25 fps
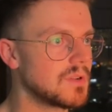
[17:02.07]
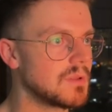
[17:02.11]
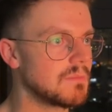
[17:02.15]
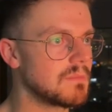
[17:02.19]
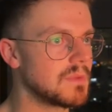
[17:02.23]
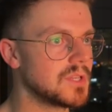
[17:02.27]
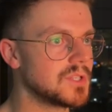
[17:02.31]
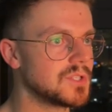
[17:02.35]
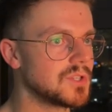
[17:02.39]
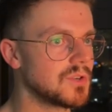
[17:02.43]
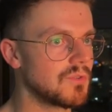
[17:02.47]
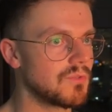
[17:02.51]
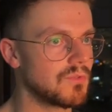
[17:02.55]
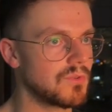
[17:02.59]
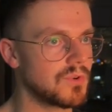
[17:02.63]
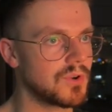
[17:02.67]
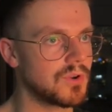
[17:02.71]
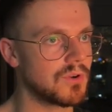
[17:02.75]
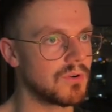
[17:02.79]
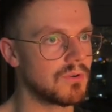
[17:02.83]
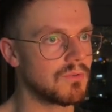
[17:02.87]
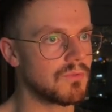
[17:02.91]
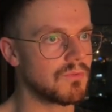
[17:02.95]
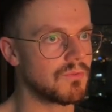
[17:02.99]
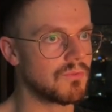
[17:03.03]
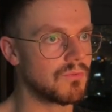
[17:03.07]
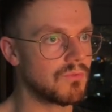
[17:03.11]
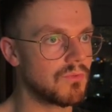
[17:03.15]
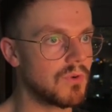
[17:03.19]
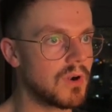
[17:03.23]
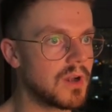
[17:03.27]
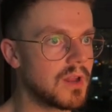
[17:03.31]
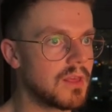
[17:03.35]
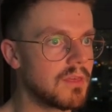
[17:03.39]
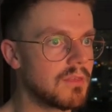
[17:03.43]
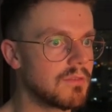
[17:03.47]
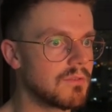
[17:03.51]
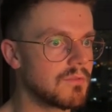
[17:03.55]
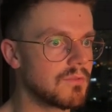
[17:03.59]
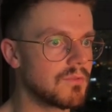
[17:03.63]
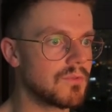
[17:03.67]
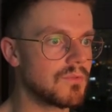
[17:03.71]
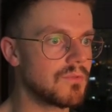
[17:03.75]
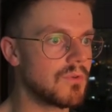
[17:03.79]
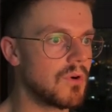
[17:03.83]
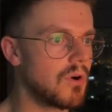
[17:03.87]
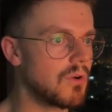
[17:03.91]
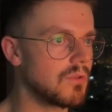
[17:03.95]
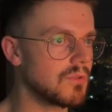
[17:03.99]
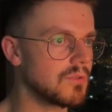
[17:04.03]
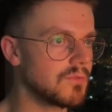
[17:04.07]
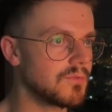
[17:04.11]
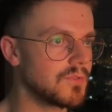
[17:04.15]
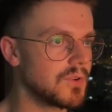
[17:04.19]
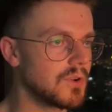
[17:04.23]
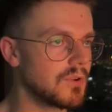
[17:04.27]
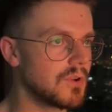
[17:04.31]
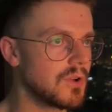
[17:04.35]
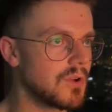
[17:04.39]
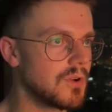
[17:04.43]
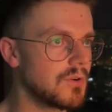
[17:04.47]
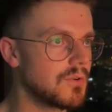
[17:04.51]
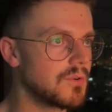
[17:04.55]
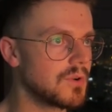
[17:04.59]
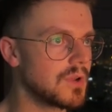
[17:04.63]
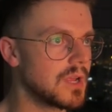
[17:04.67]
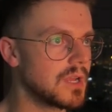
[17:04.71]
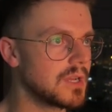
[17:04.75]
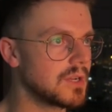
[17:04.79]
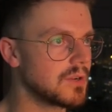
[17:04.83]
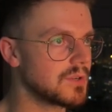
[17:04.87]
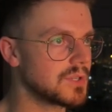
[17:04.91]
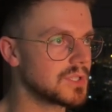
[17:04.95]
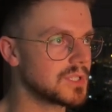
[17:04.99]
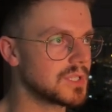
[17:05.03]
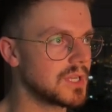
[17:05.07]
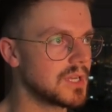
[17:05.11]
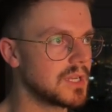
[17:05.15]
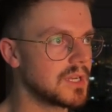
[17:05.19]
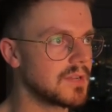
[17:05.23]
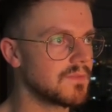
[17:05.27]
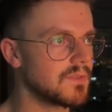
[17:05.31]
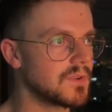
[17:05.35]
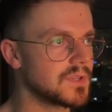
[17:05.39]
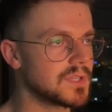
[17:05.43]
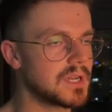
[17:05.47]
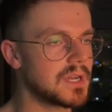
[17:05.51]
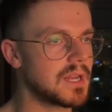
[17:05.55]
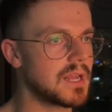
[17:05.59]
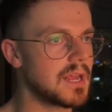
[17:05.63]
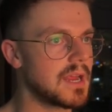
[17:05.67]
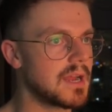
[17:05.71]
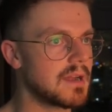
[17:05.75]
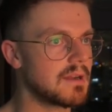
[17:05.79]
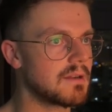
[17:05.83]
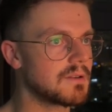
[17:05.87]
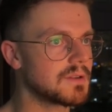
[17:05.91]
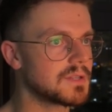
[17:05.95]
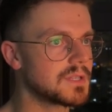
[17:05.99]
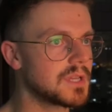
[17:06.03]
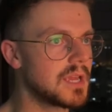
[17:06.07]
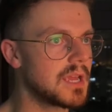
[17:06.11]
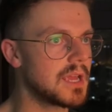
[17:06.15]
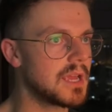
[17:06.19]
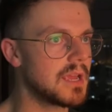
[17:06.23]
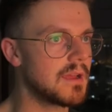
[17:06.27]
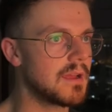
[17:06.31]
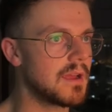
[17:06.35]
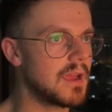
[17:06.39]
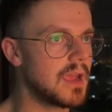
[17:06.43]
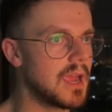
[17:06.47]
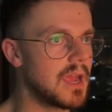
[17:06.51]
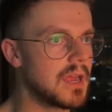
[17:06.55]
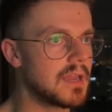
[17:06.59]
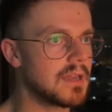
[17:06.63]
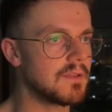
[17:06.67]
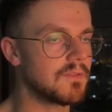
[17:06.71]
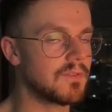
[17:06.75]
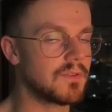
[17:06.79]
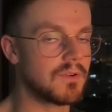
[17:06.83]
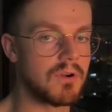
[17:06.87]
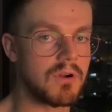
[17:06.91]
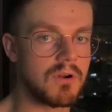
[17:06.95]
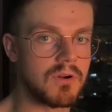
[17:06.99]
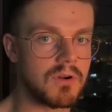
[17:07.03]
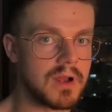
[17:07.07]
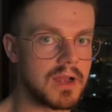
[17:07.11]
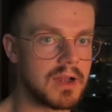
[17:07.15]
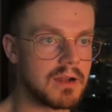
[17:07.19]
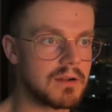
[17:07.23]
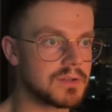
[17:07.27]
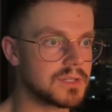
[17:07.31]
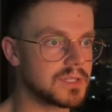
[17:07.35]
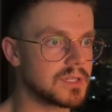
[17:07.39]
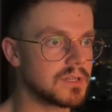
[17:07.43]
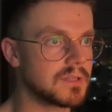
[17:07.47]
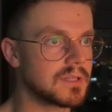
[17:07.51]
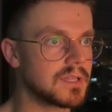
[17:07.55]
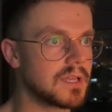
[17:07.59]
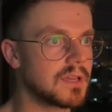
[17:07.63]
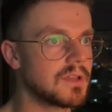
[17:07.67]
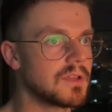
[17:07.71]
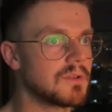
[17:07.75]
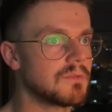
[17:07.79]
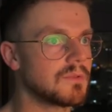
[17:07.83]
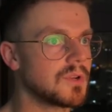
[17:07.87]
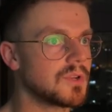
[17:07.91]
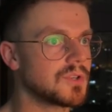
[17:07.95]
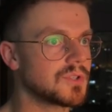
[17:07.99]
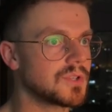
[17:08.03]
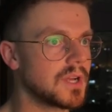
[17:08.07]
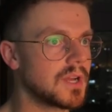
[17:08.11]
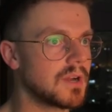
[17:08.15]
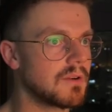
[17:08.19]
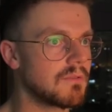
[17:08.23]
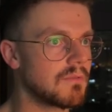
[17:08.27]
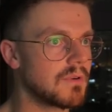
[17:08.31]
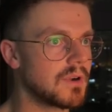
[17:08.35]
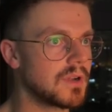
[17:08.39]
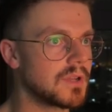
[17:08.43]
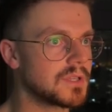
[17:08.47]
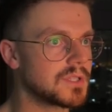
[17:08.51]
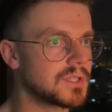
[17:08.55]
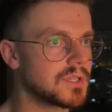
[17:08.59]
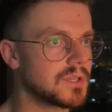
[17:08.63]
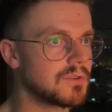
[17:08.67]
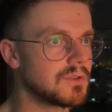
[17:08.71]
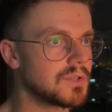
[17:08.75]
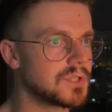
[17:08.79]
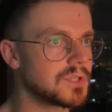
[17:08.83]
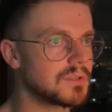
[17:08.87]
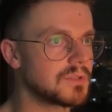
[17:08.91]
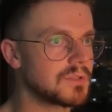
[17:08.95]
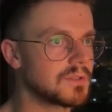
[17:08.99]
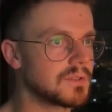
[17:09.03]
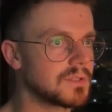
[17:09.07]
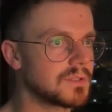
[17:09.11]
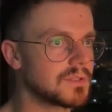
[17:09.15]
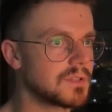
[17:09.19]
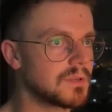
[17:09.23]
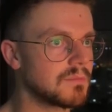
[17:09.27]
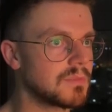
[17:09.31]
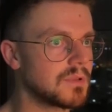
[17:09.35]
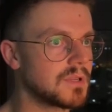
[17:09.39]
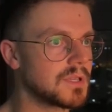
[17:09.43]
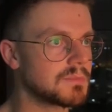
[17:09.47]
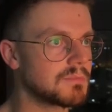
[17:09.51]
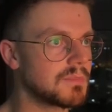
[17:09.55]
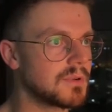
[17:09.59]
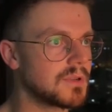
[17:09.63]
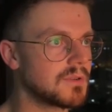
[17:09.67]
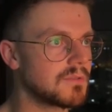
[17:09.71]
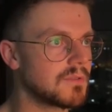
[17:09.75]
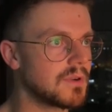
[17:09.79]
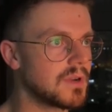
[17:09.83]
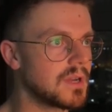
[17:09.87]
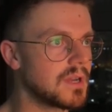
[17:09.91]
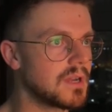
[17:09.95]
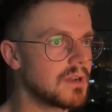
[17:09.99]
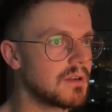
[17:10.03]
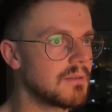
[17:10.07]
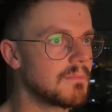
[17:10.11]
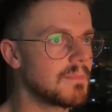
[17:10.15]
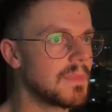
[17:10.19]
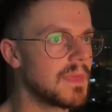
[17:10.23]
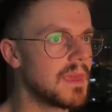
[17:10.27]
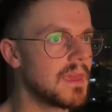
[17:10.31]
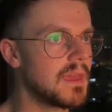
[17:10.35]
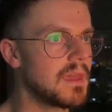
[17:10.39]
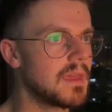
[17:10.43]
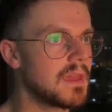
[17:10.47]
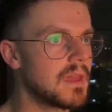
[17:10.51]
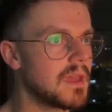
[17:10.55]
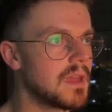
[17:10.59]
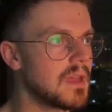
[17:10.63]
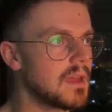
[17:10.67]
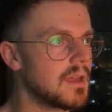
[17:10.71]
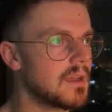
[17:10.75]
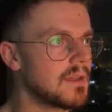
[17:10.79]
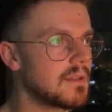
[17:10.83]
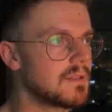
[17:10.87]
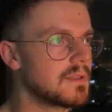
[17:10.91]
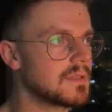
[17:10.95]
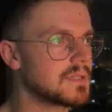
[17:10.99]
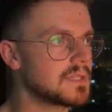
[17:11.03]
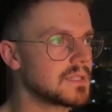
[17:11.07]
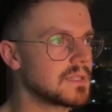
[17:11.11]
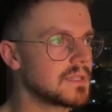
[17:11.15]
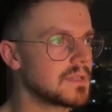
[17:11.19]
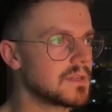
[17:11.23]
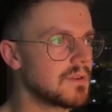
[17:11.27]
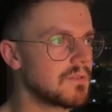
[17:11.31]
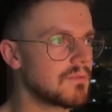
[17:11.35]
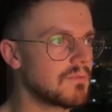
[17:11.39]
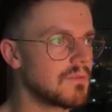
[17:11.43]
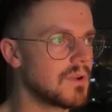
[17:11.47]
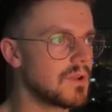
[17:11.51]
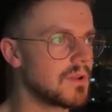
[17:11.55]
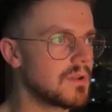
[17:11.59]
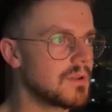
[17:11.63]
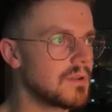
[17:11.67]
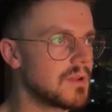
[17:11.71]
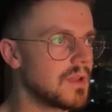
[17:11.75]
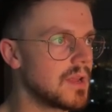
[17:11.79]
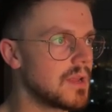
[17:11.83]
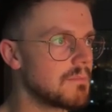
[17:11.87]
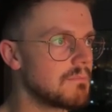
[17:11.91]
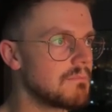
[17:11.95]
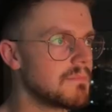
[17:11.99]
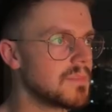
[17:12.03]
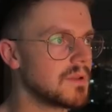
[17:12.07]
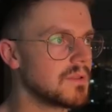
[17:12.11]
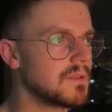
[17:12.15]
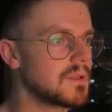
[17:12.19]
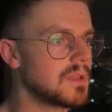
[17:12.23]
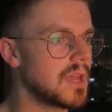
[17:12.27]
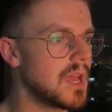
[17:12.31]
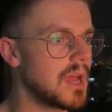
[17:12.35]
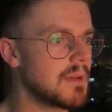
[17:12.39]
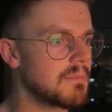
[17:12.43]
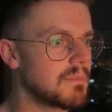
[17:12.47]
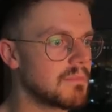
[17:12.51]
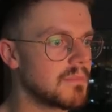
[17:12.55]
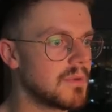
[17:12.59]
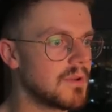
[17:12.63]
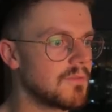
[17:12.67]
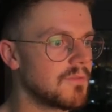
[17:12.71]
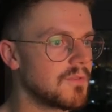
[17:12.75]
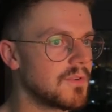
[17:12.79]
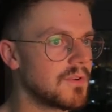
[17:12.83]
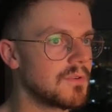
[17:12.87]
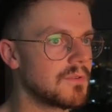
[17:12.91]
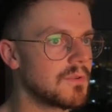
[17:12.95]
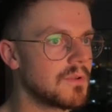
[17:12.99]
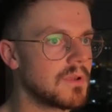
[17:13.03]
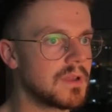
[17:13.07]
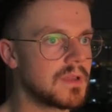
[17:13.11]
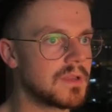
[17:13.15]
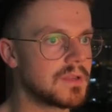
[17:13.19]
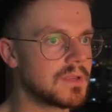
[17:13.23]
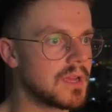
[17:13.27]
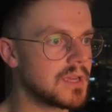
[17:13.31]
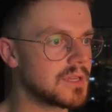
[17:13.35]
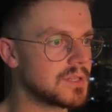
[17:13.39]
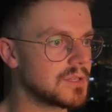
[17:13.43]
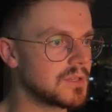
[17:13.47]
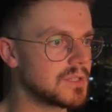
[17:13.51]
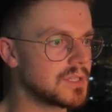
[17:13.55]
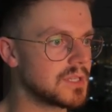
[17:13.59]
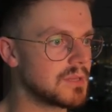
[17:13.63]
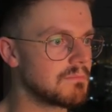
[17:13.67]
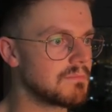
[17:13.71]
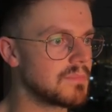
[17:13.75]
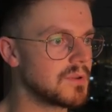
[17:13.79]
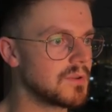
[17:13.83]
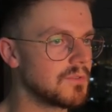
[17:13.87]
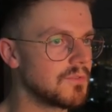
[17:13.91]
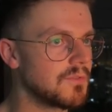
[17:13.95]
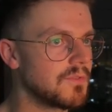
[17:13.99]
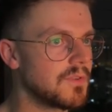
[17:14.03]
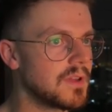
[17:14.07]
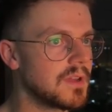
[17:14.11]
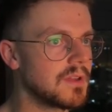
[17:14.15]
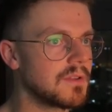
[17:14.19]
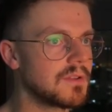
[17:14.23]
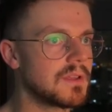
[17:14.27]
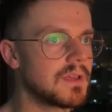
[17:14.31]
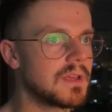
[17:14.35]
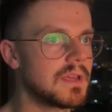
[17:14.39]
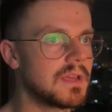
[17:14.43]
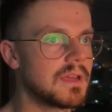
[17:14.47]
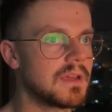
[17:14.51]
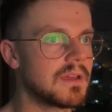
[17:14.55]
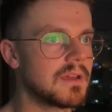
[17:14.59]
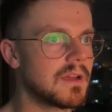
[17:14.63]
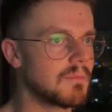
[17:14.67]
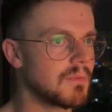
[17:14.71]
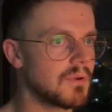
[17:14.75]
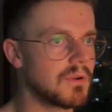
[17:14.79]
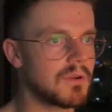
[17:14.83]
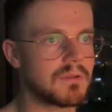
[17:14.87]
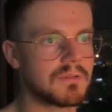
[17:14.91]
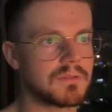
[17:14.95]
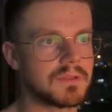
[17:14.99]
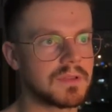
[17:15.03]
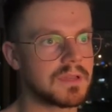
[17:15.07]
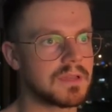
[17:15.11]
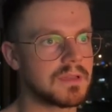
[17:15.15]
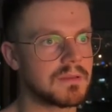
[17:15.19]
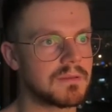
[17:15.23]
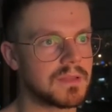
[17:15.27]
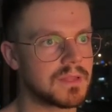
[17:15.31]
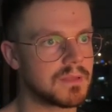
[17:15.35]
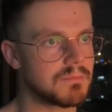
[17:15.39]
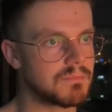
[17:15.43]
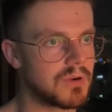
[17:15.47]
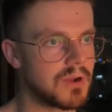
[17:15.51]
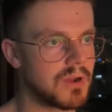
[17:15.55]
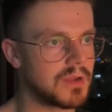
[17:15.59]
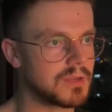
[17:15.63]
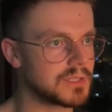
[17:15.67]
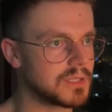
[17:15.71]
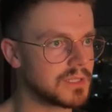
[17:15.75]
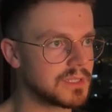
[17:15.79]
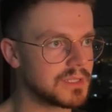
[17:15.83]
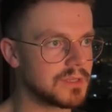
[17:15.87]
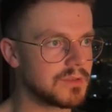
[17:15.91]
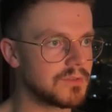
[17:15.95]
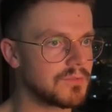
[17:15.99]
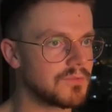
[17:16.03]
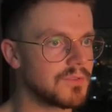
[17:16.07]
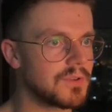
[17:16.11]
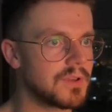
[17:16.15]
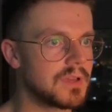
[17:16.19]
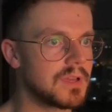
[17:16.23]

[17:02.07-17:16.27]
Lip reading: means you're running through all of your code, and you're seeing if there's any errors. And if there are errors, it'll tell you when you're trying to run it. So you just click this little plus button right here, and this is going to run and build the app on my phone. As you can see, build failed. I'm currently in the process of